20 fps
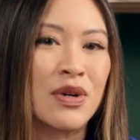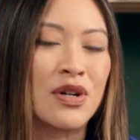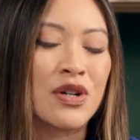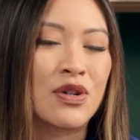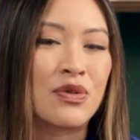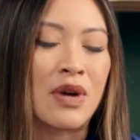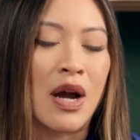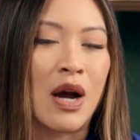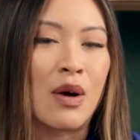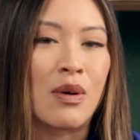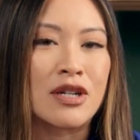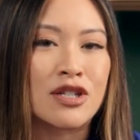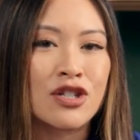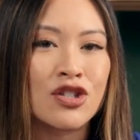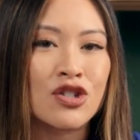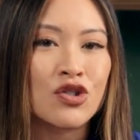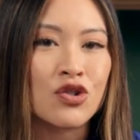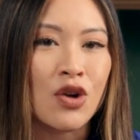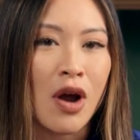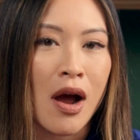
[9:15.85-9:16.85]
you will grow a
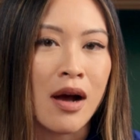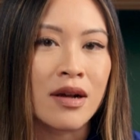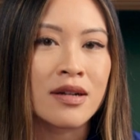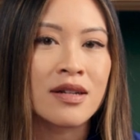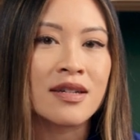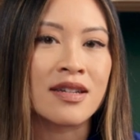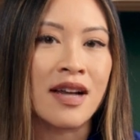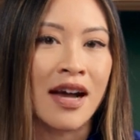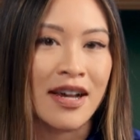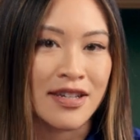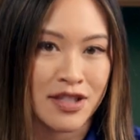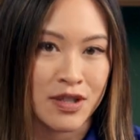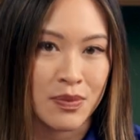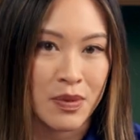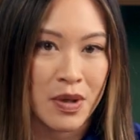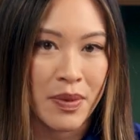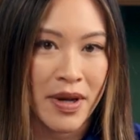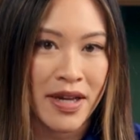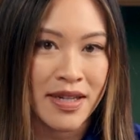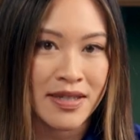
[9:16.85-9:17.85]
strong
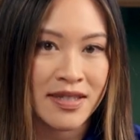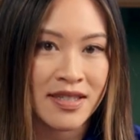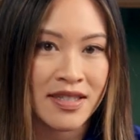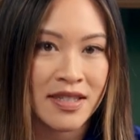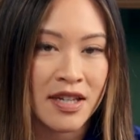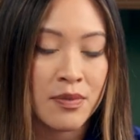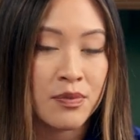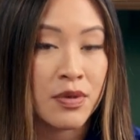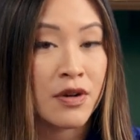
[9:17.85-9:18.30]
customer base,